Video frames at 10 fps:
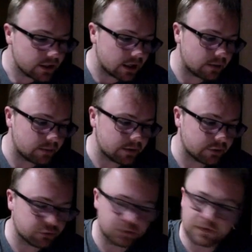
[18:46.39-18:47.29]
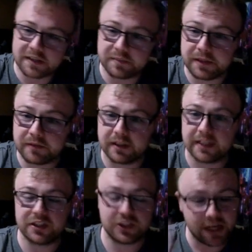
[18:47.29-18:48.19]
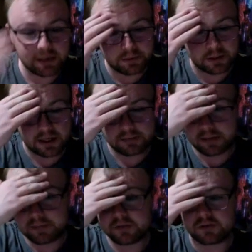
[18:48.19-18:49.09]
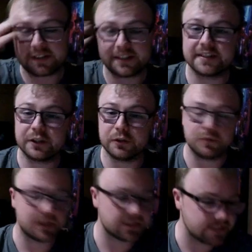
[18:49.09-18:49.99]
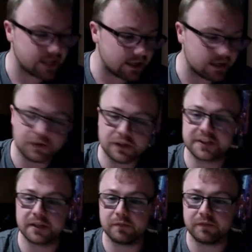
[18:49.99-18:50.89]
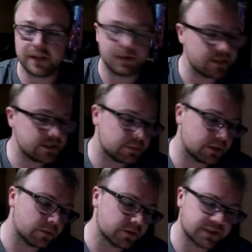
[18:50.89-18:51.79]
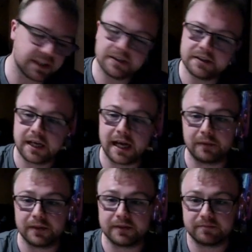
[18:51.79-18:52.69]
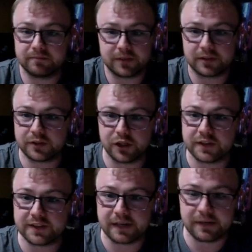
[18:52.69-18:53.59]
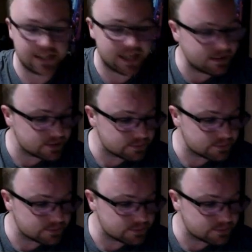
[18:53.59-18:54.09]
I'm not sure if that's been released yet, but I'm interested to see who does that. I've heard some theories, but we'll see how it turns out in the end.